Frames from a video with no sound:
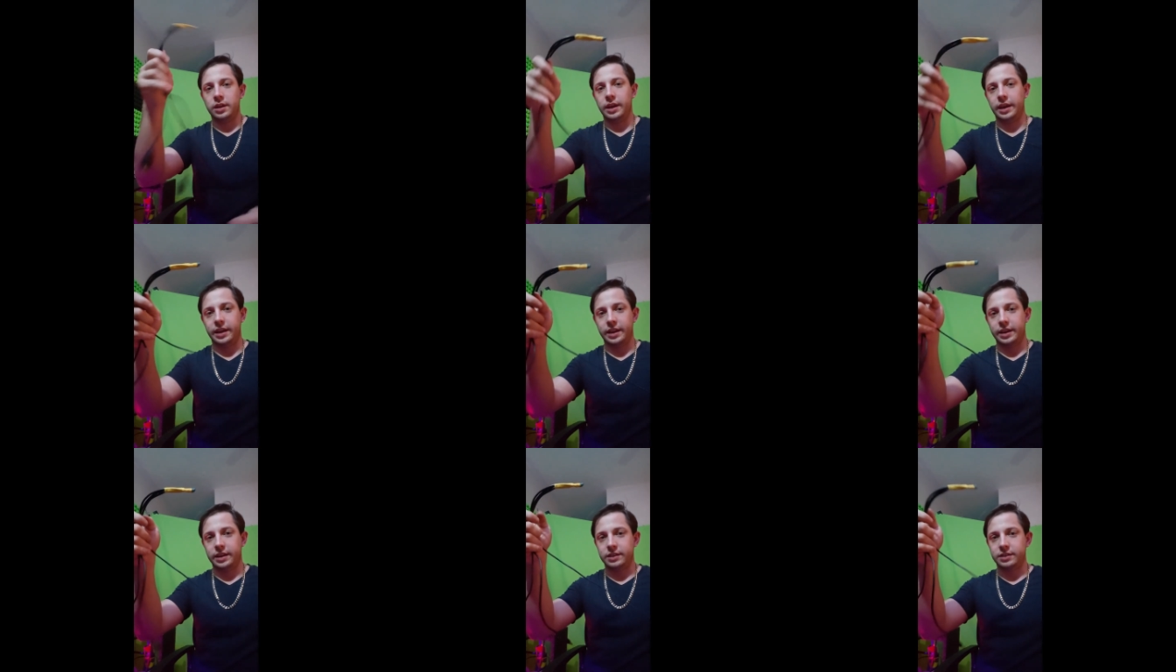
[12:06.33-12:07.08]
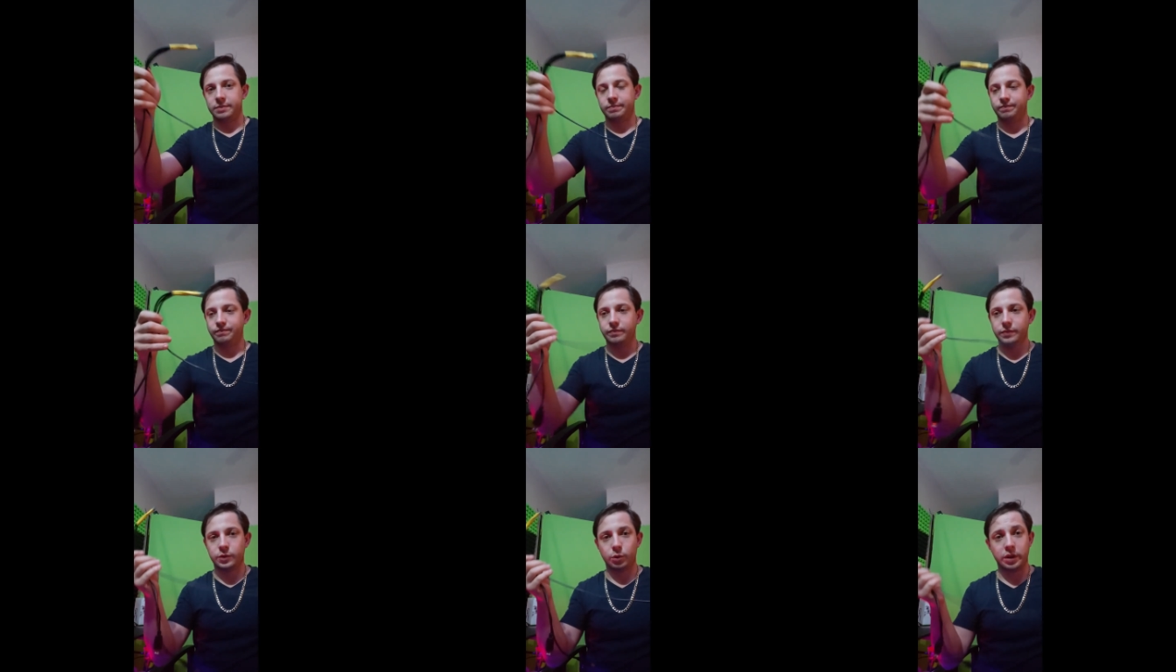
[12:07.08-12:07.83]
And
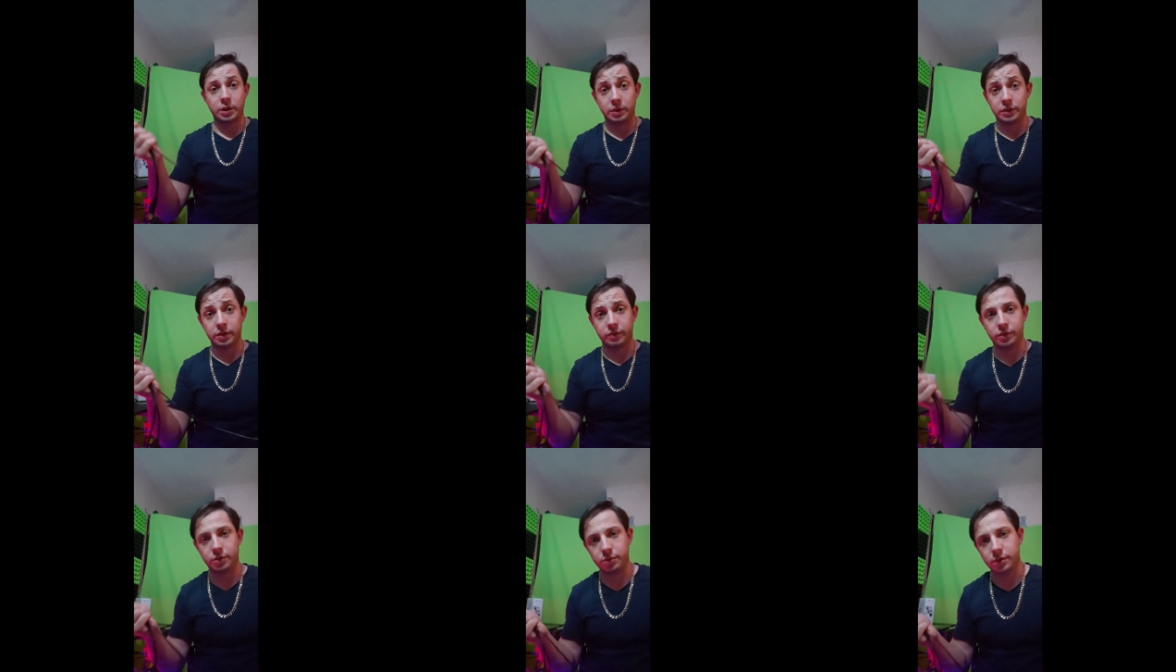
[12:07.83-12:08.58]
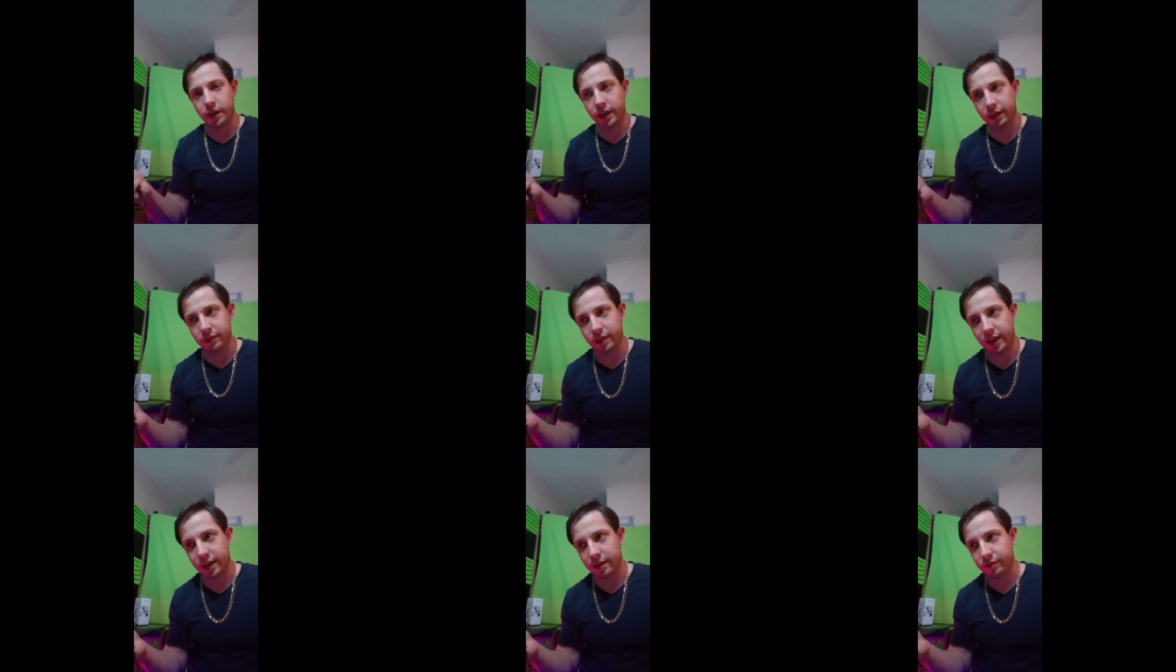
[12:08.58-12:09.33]
so anyways, if you guys
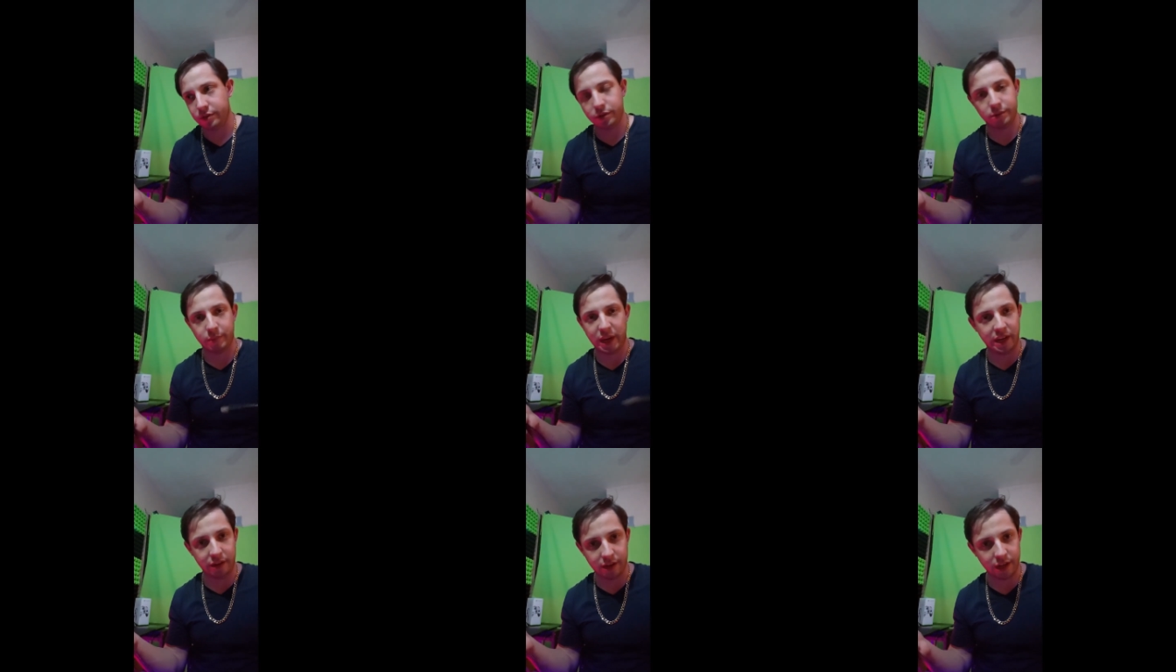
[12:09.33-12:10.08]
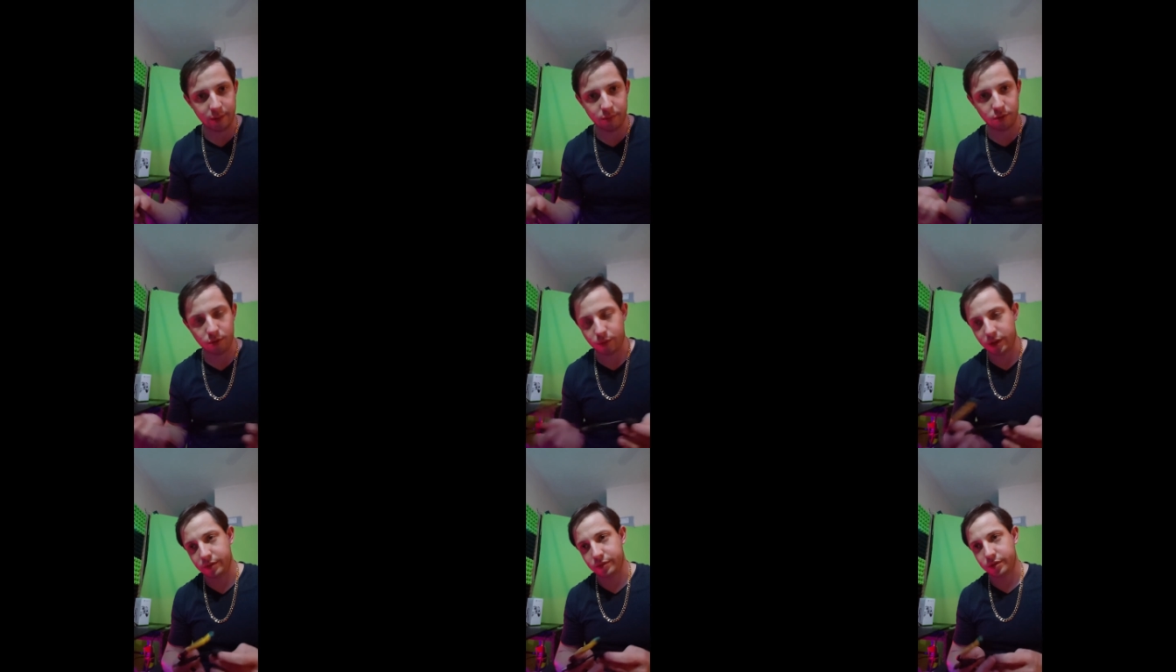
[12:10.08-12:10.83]
have your main cable or
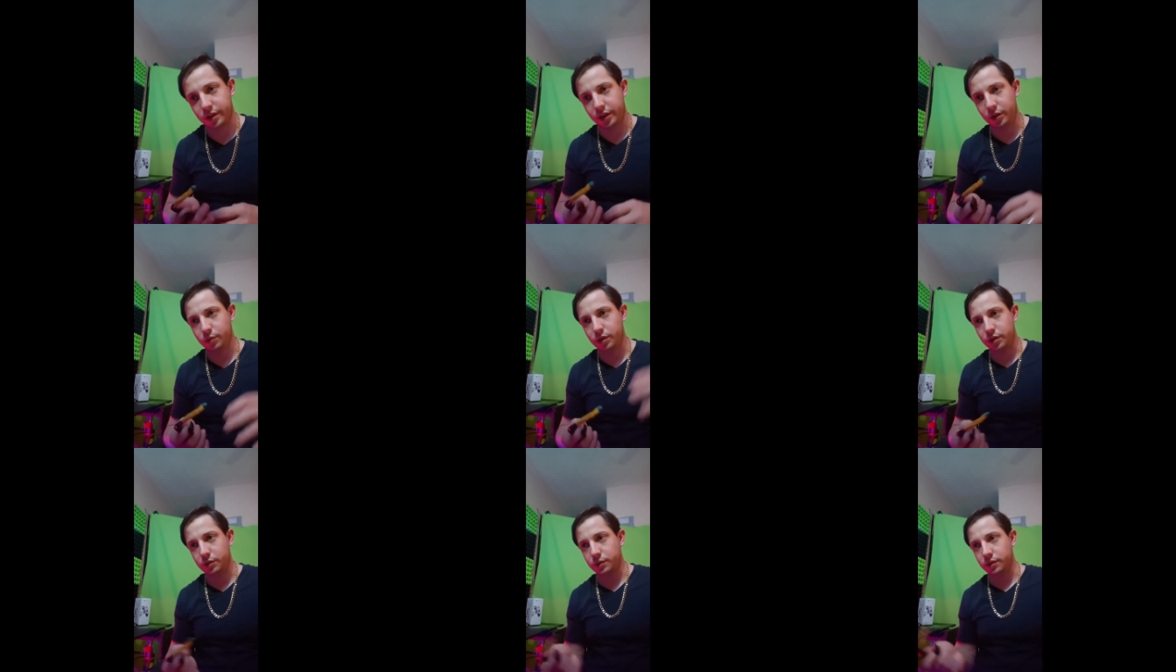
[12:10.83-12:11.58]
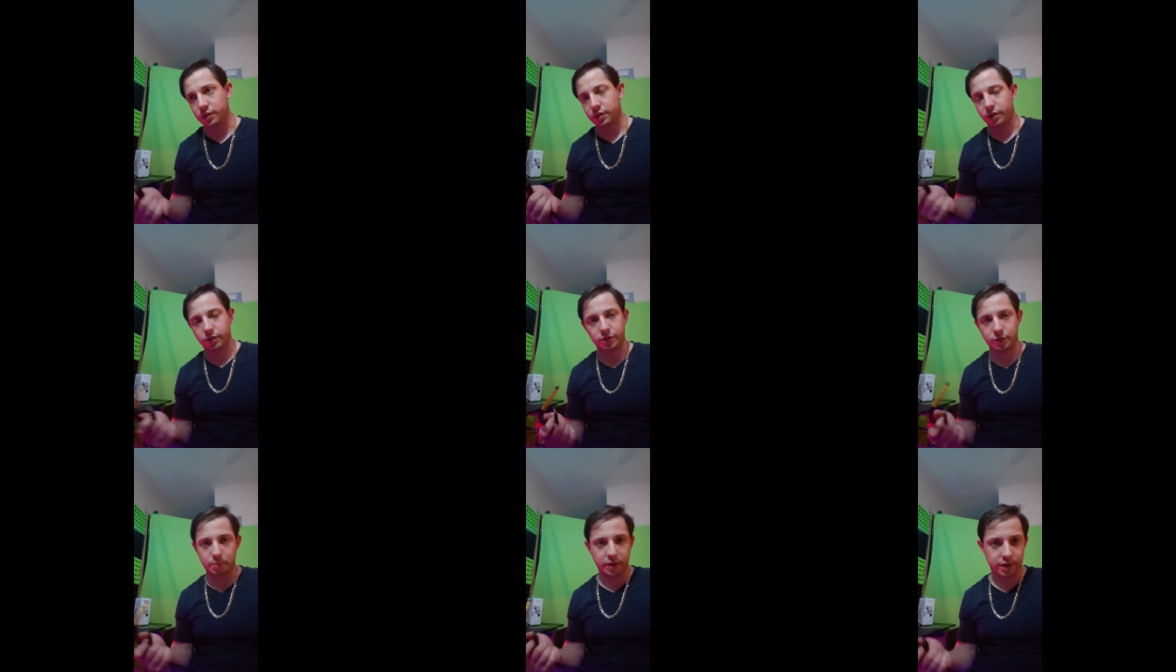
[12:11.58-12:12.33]
whatever and you want to use another
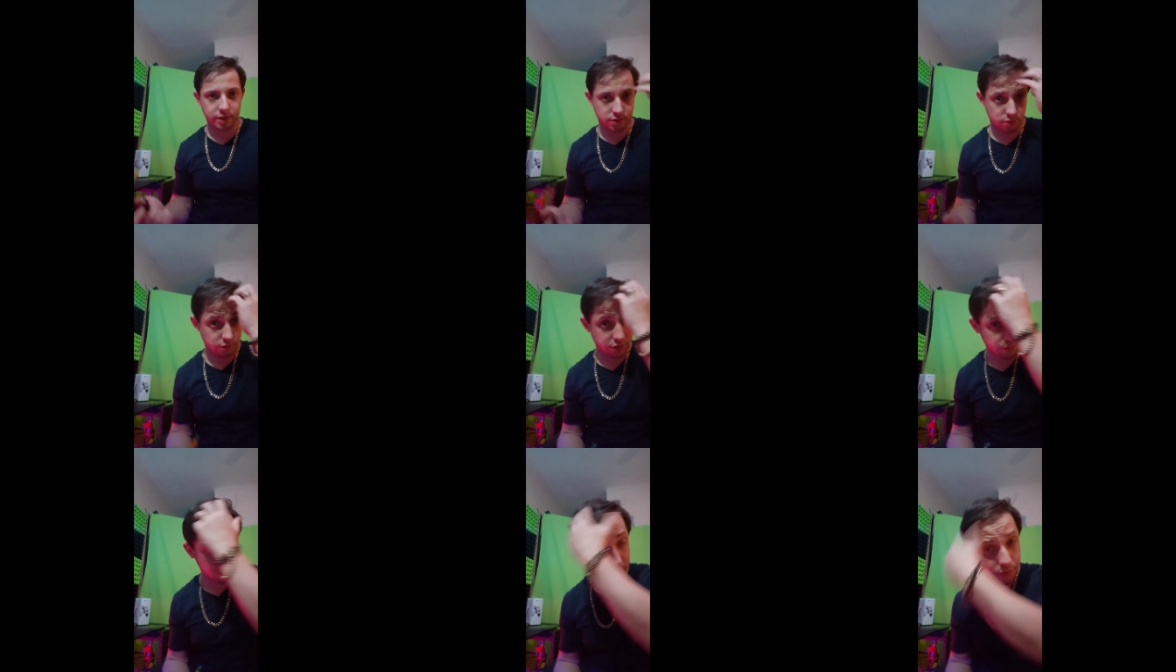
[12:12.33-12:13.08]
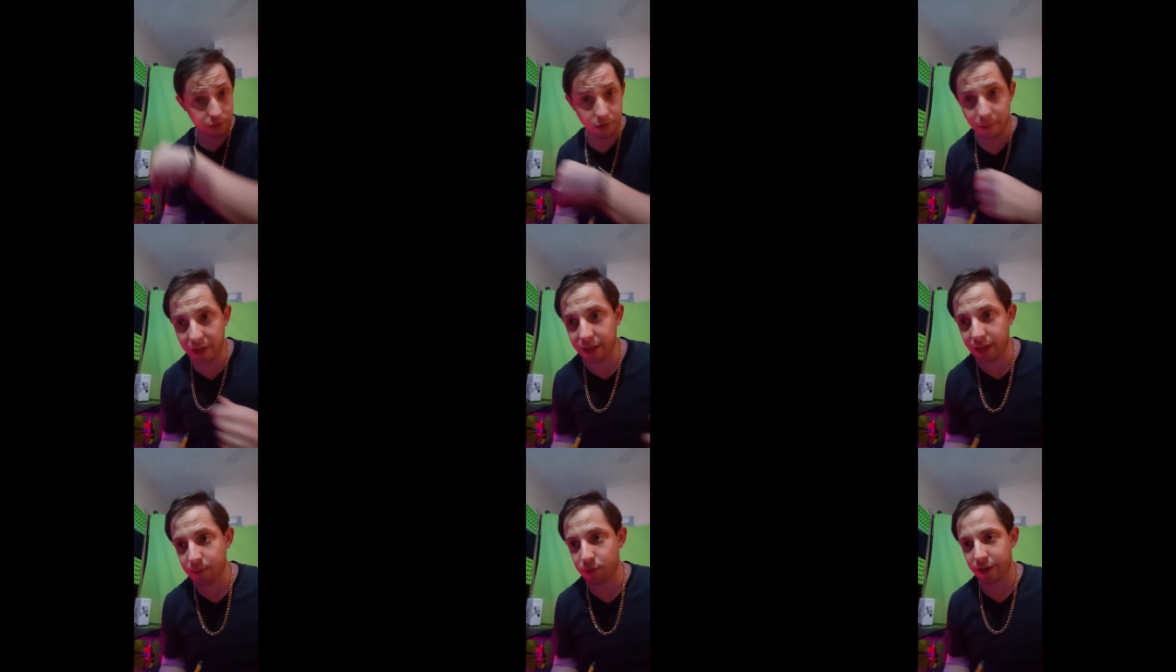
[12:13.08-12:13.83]
spare, or you want to use your main
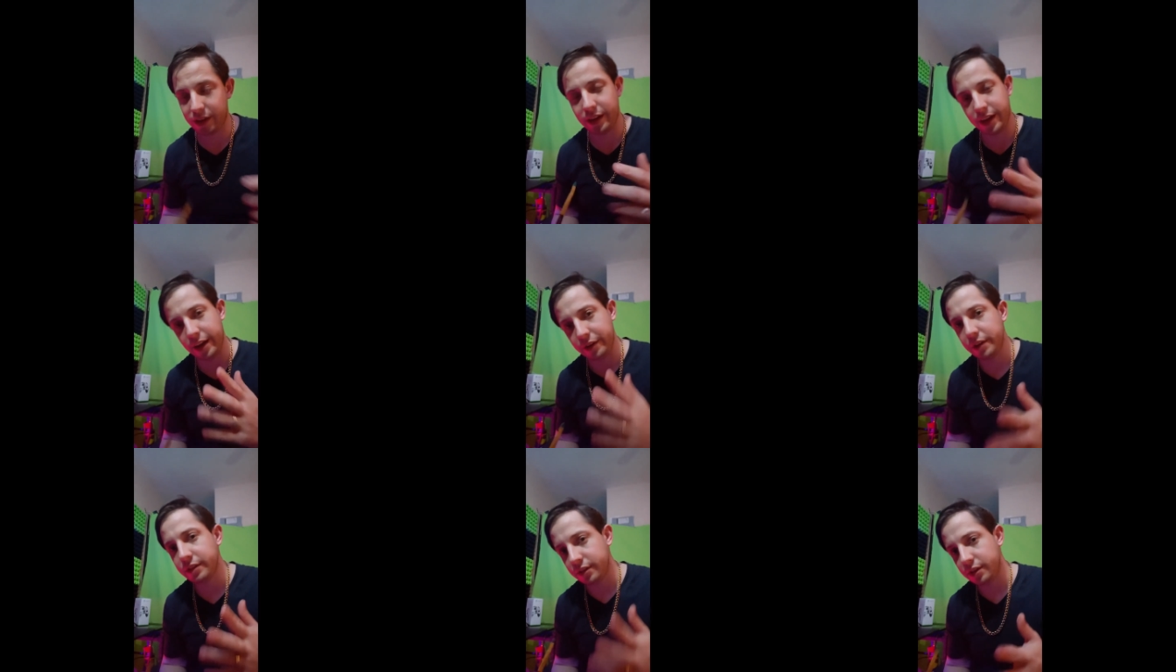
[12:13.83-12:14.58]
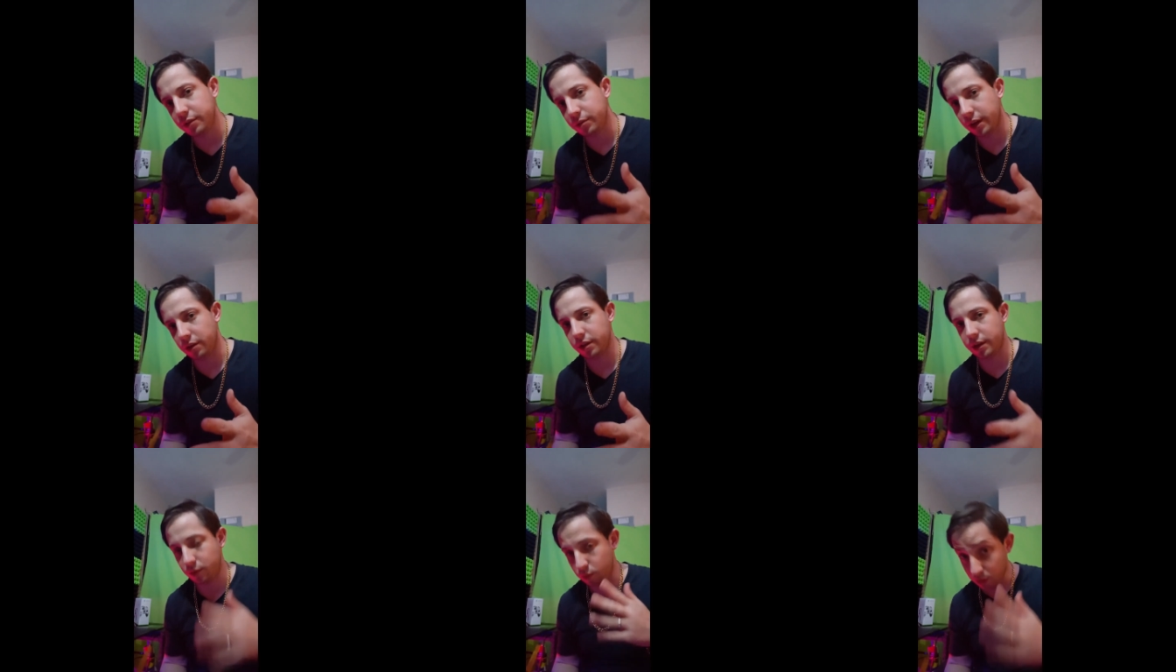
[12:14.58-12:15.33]
cable, I can guarantee you now that
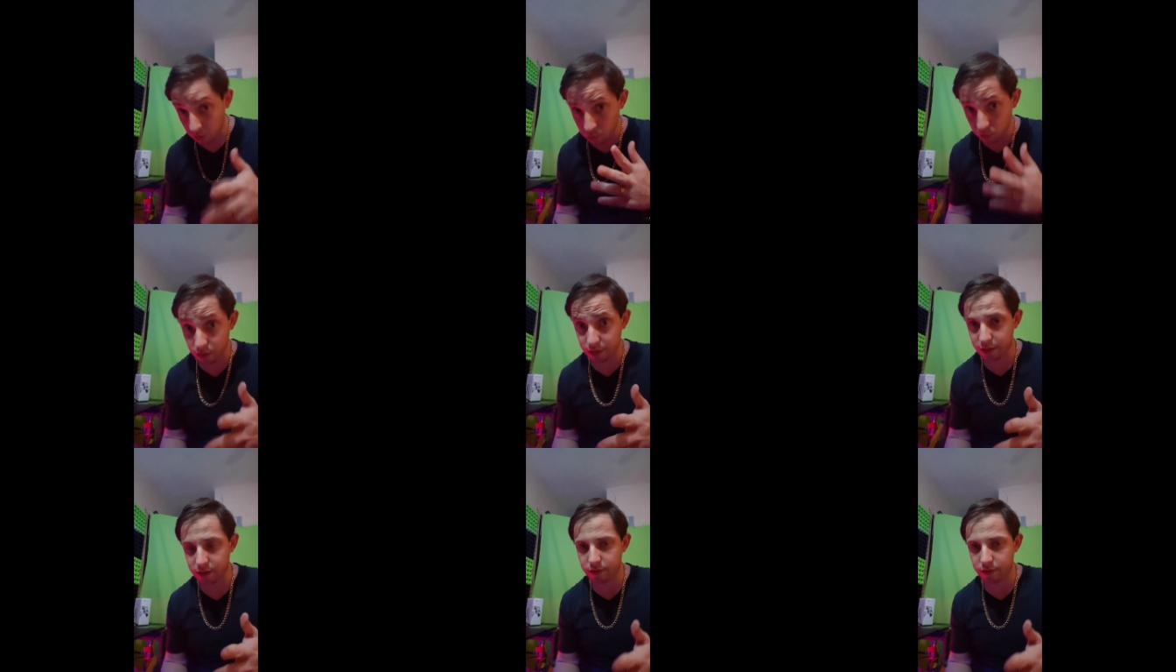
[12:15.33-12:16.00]
it will work,